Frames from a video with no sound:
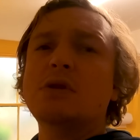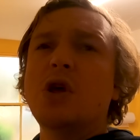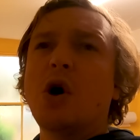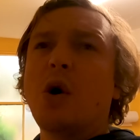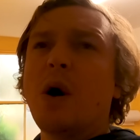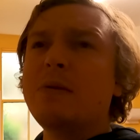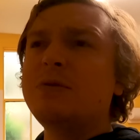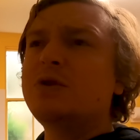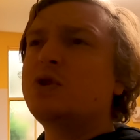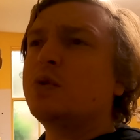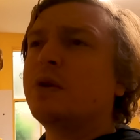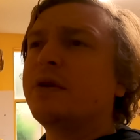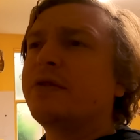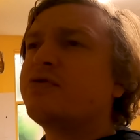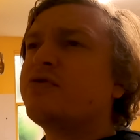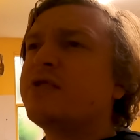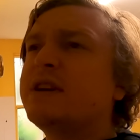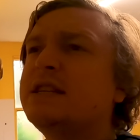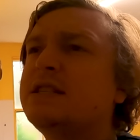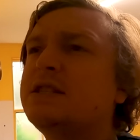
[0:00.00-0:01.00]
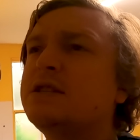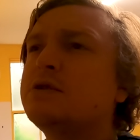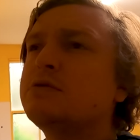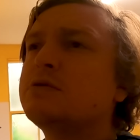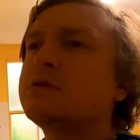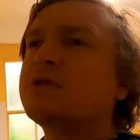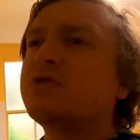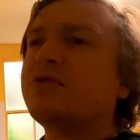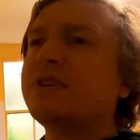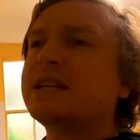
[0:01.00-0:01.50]
No, I'm too afraid to
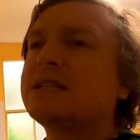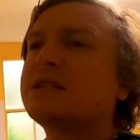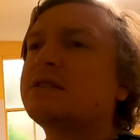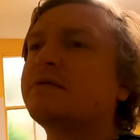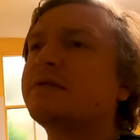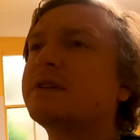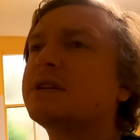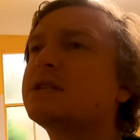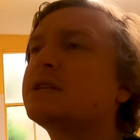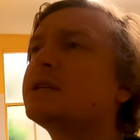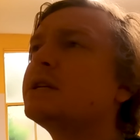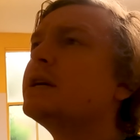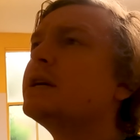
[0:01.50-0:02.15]
use the rest of this